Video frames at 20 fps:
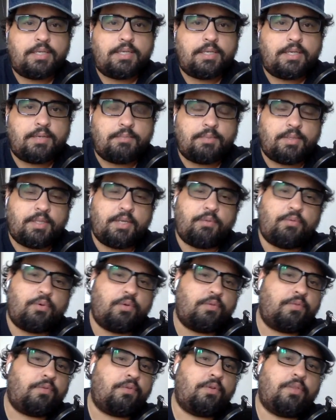I mean, they
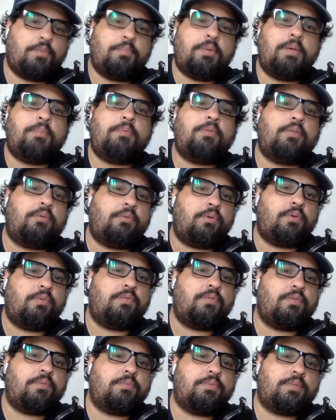wrote for other people, they wrote
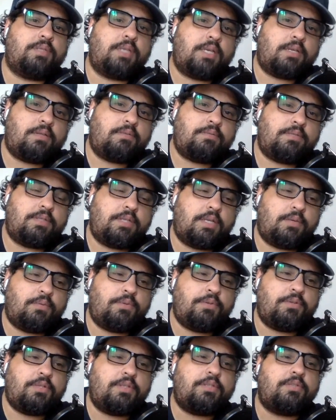for themselves, and
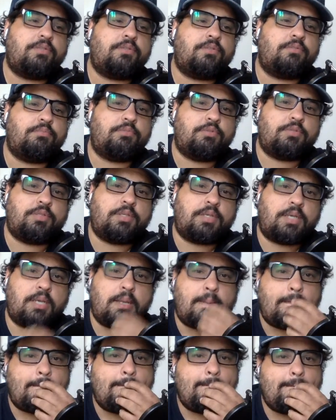when you listen to the music,
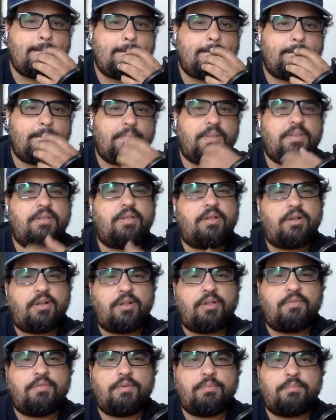I mean, not
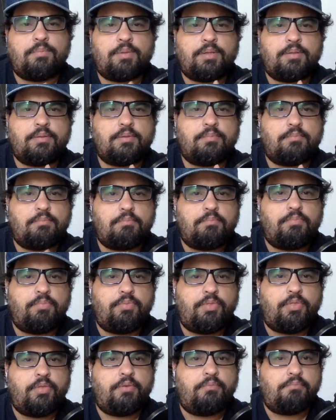all of them, but
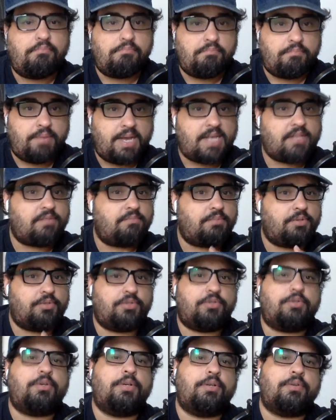the vast
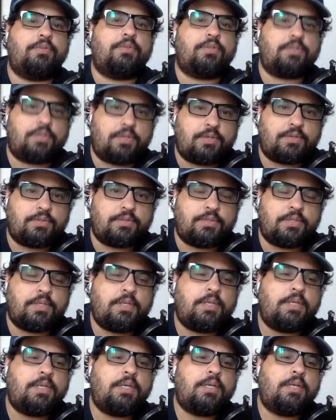majority of the songs
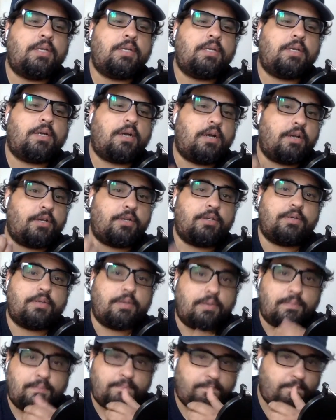are
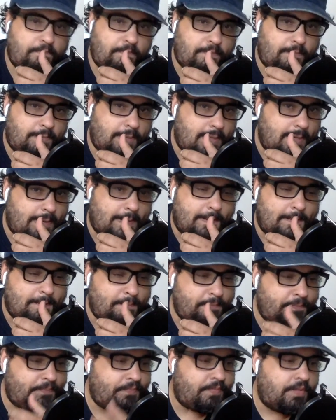good. Now,
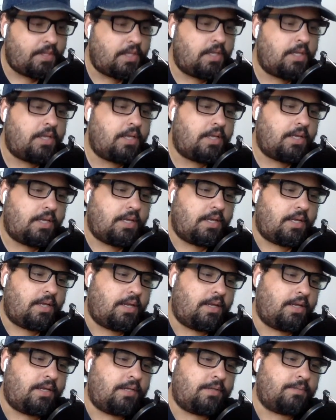
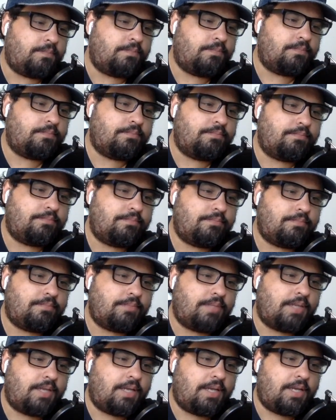um,
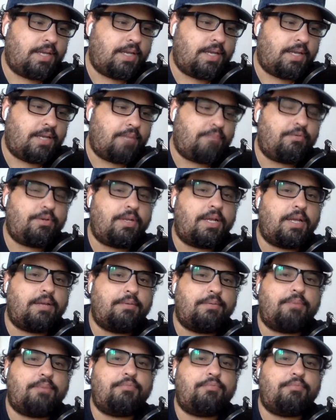I'm